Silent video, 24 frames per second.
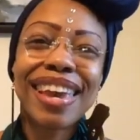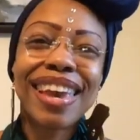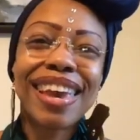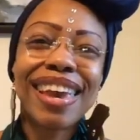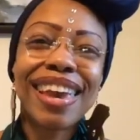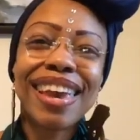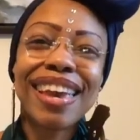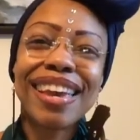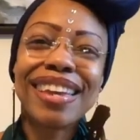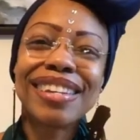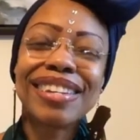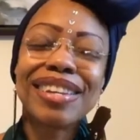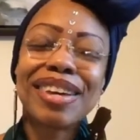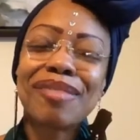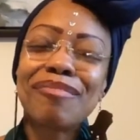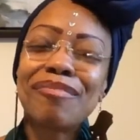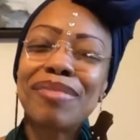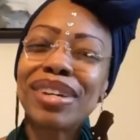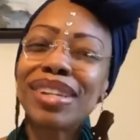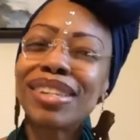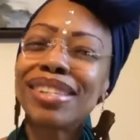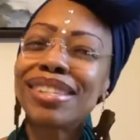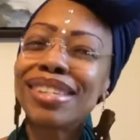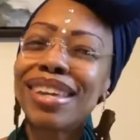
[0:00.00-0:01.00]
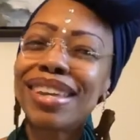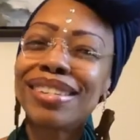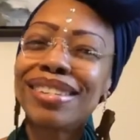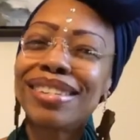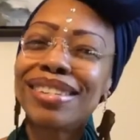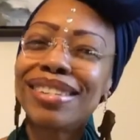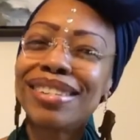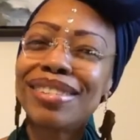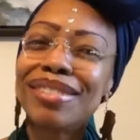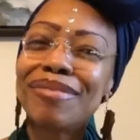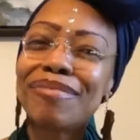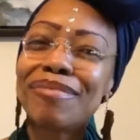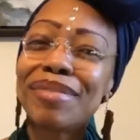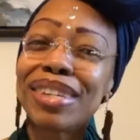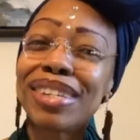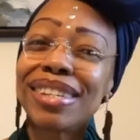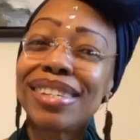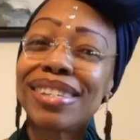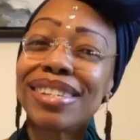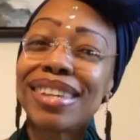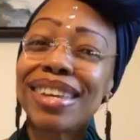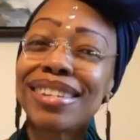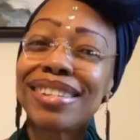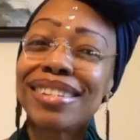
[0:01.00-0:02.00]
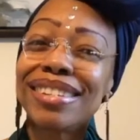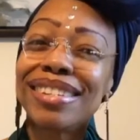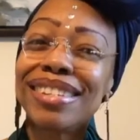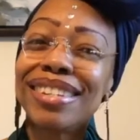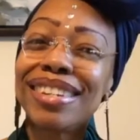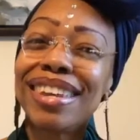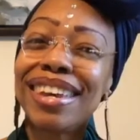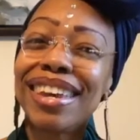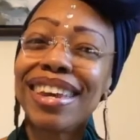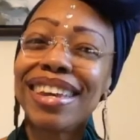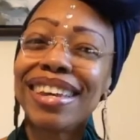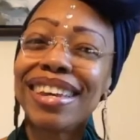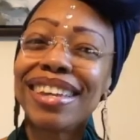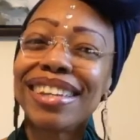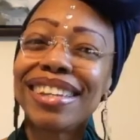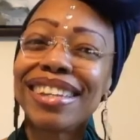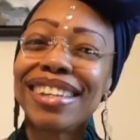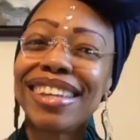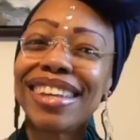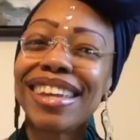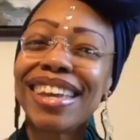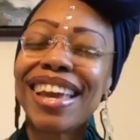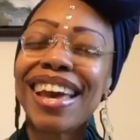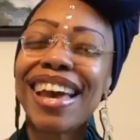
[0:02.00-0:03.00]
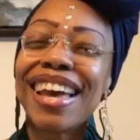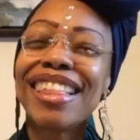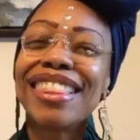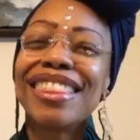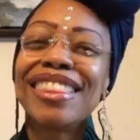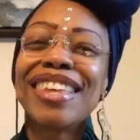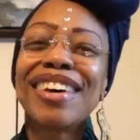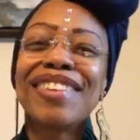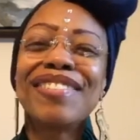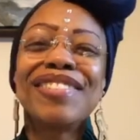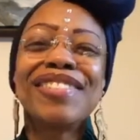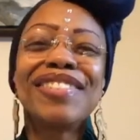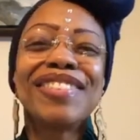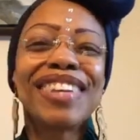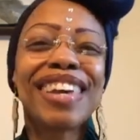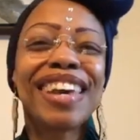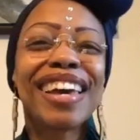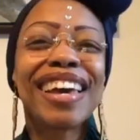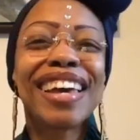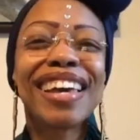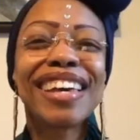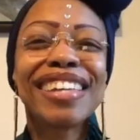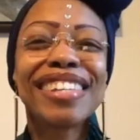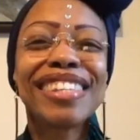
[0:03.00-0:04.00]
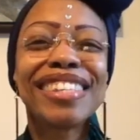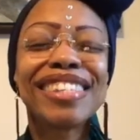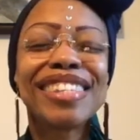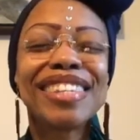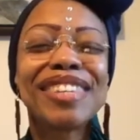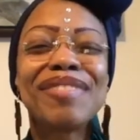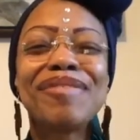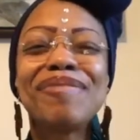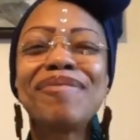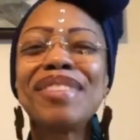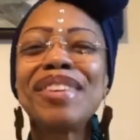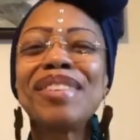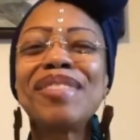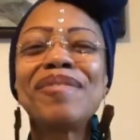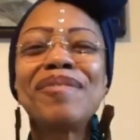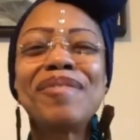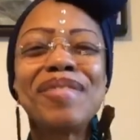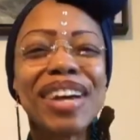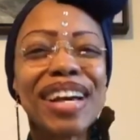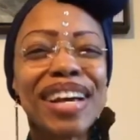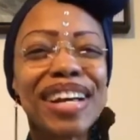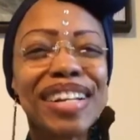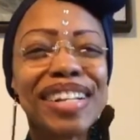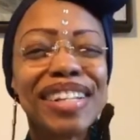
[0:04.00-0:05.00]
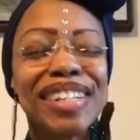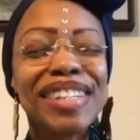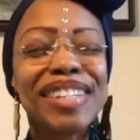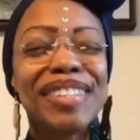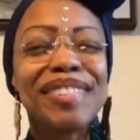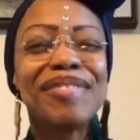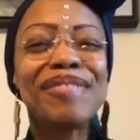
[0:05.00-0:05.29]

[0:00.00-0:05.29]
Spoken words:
And book a session. Book your session today. I love you guys. Be well.